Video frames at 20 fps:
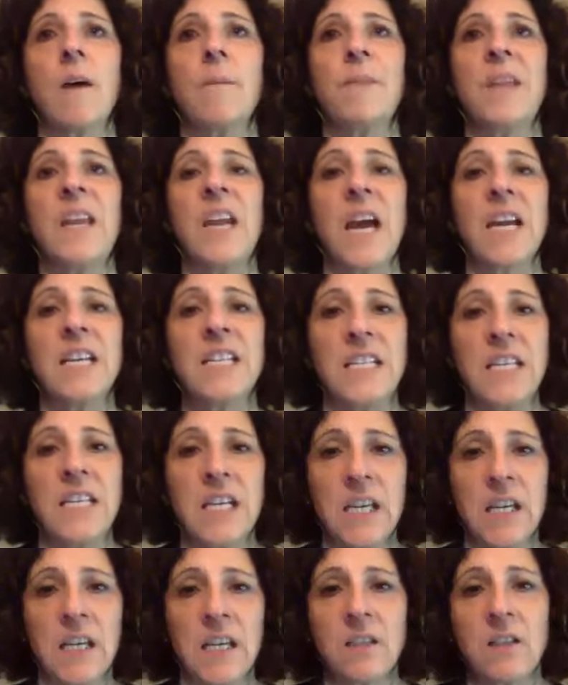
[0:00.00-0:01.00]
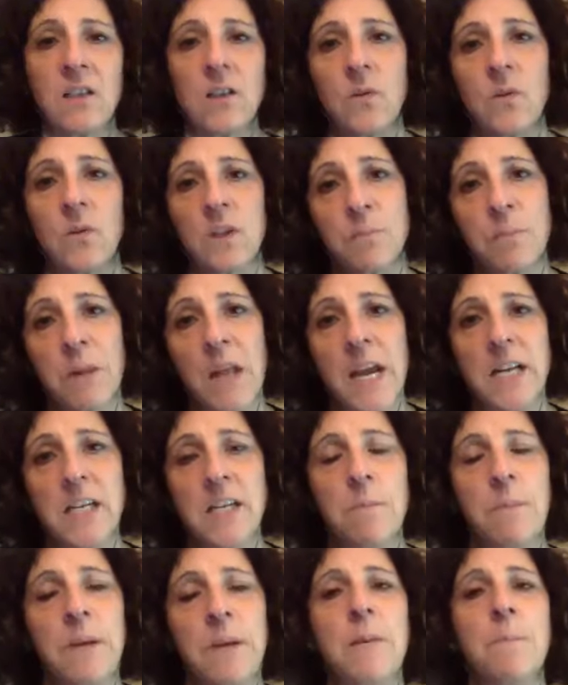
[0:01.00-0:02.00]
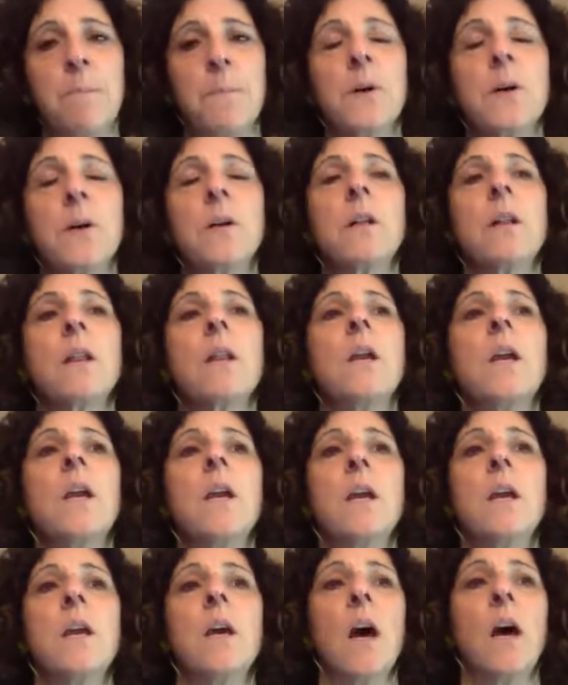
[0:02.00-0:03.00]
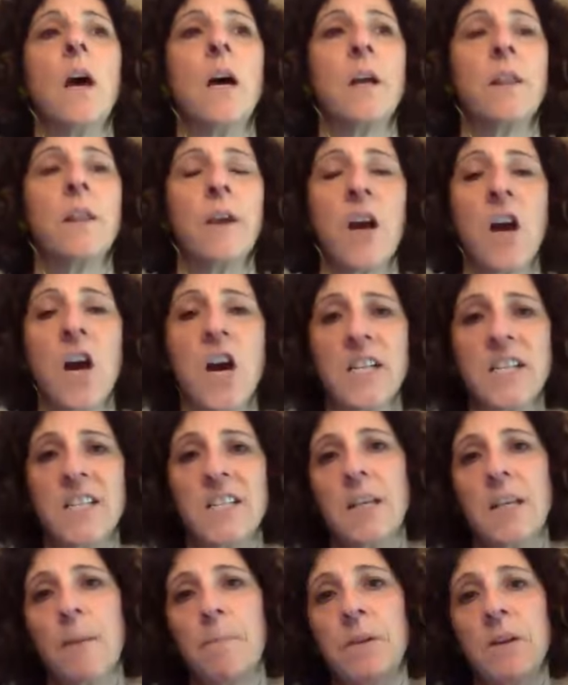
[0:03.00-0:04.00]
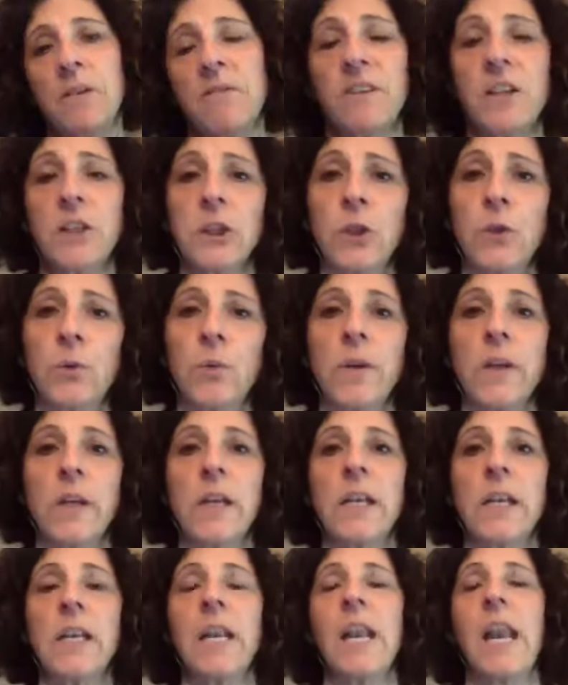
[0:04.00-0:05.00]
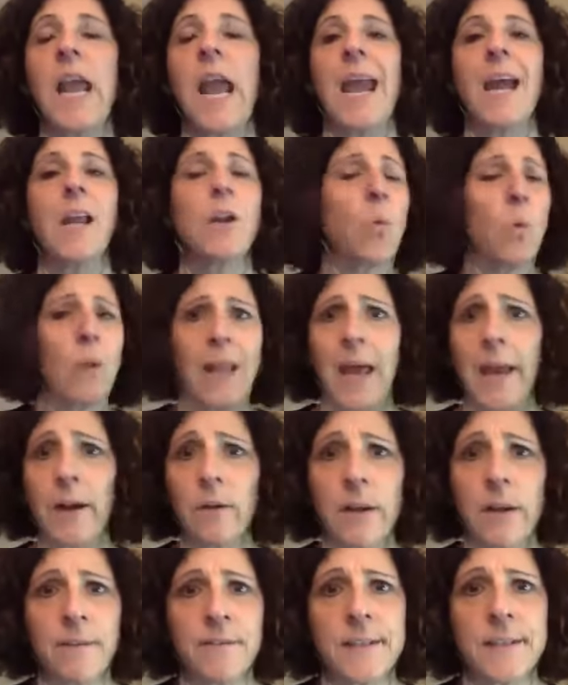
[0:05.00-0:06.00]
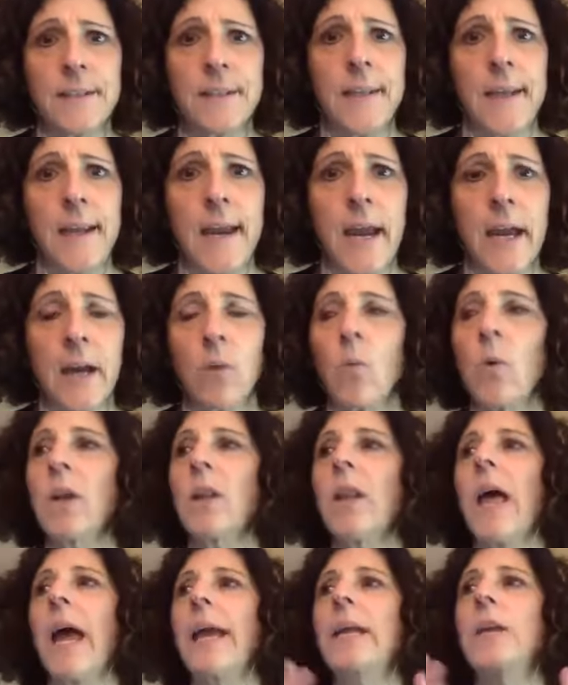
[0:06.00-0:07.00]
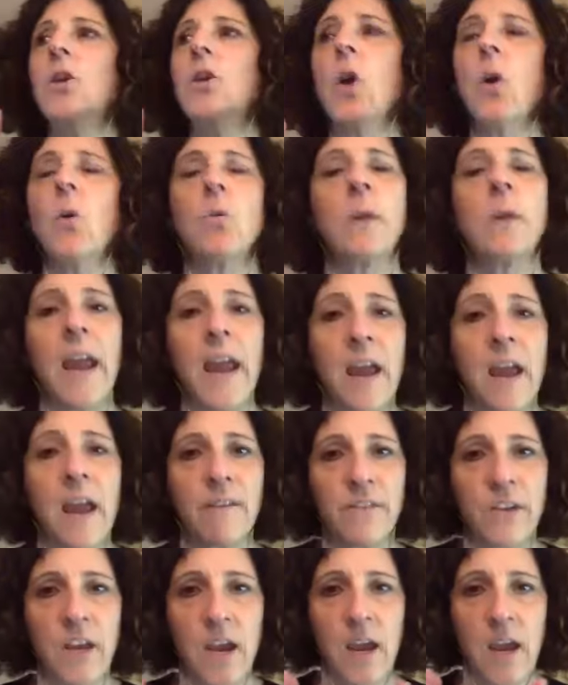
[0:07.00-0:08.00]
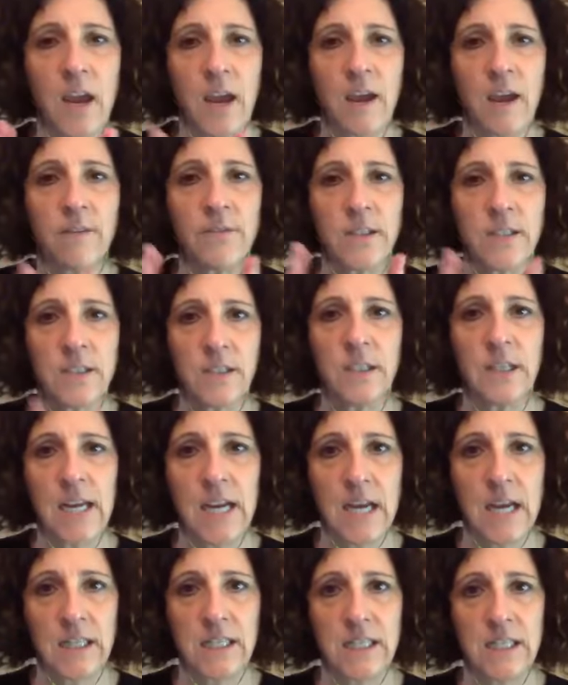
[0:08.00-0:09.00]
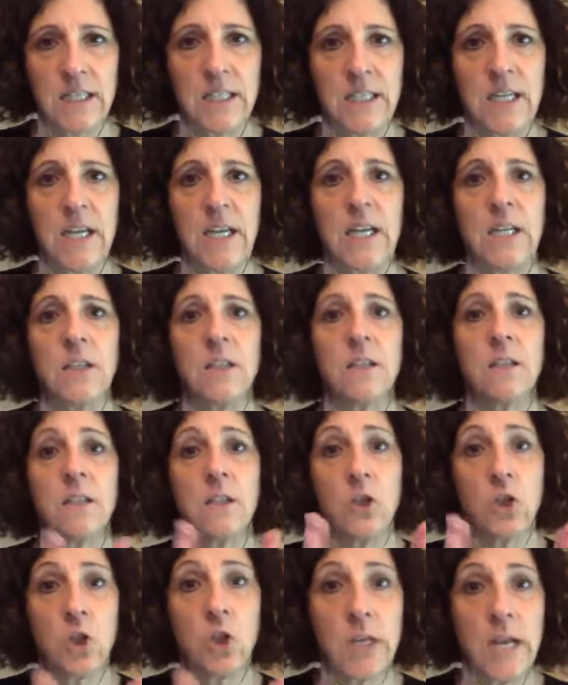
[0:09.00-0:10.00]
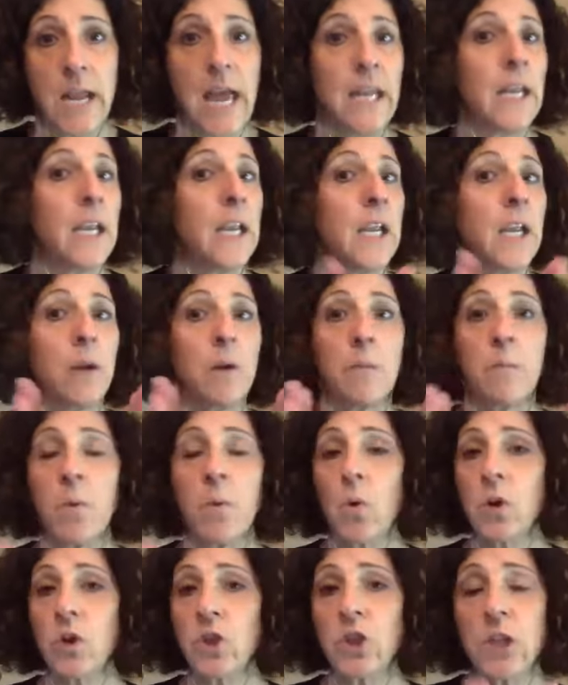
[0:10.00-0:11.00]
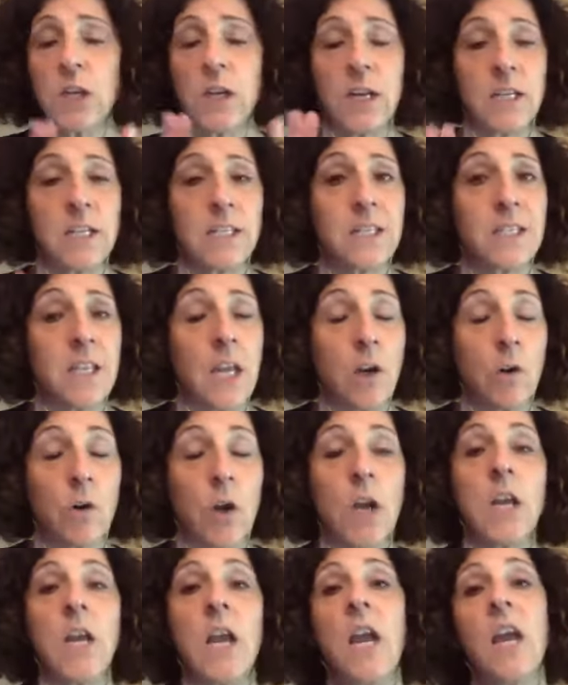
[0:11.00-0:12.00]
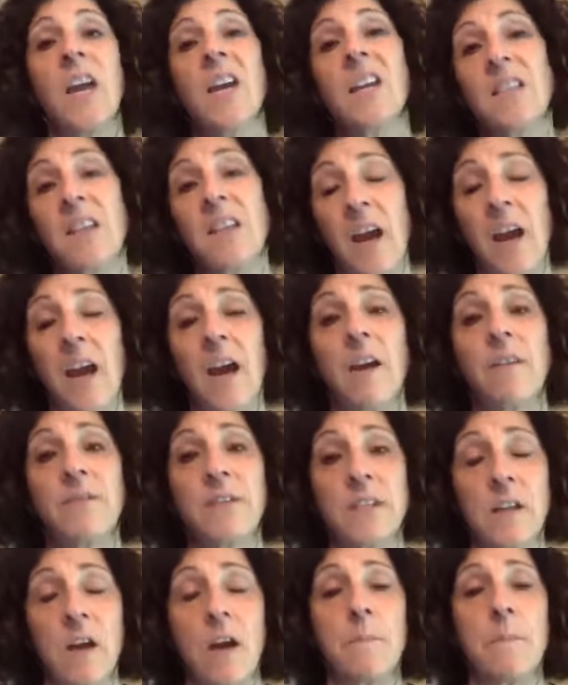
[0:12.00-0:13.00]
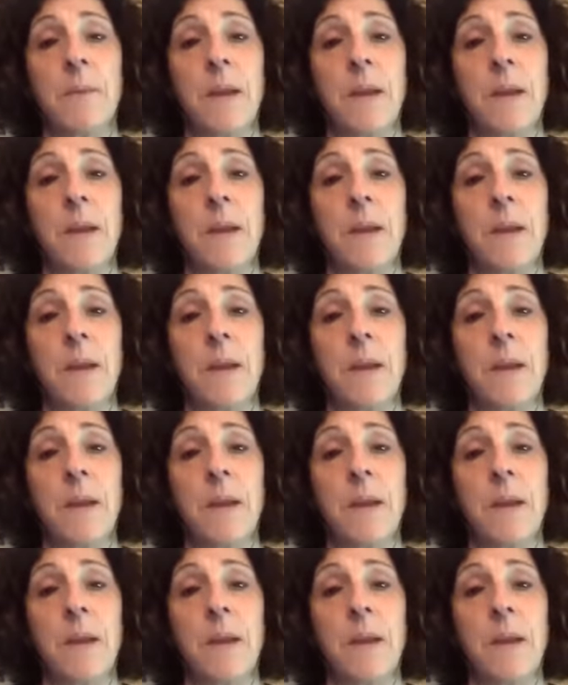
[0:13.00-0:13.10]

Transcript: the idea to explain to people the concept of gluten, and well, I don't have celiac. Well, you don't have to have celiac disease, the genetic portion, etc., to have some